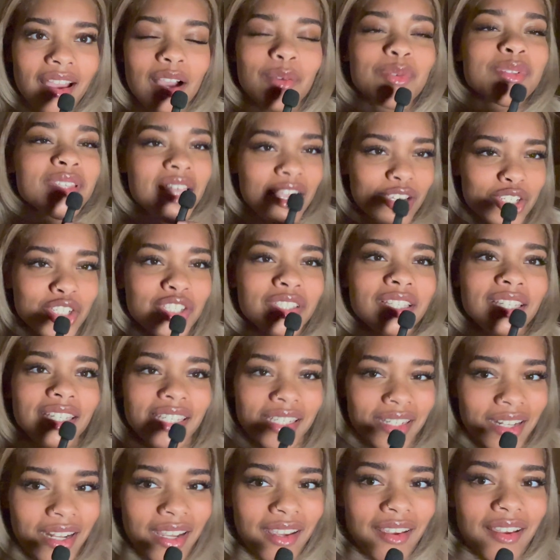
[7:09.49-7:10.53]
I was actually
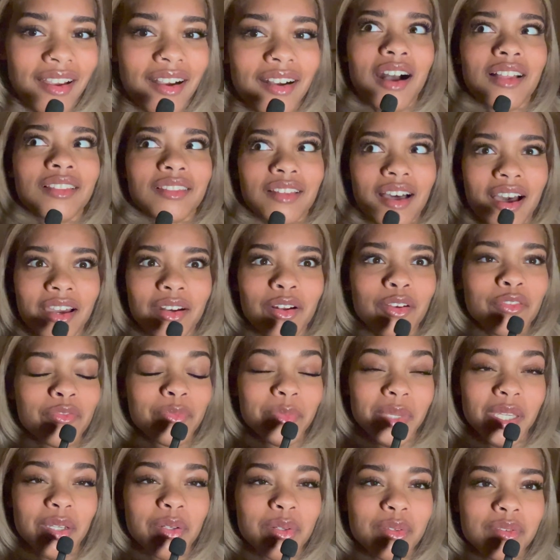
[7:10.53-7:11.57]
eating a lot of
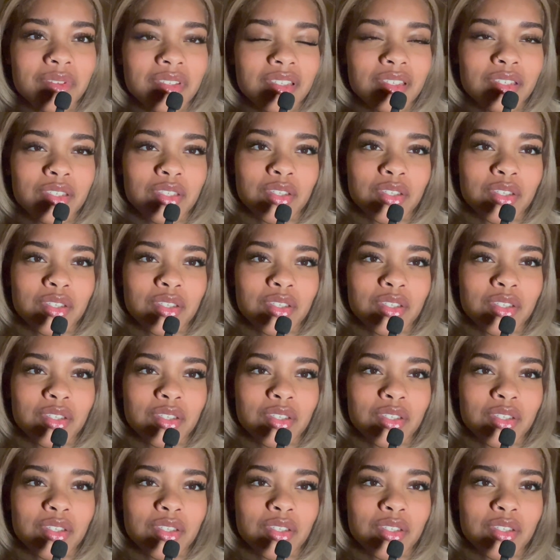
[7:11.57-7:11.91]
meals.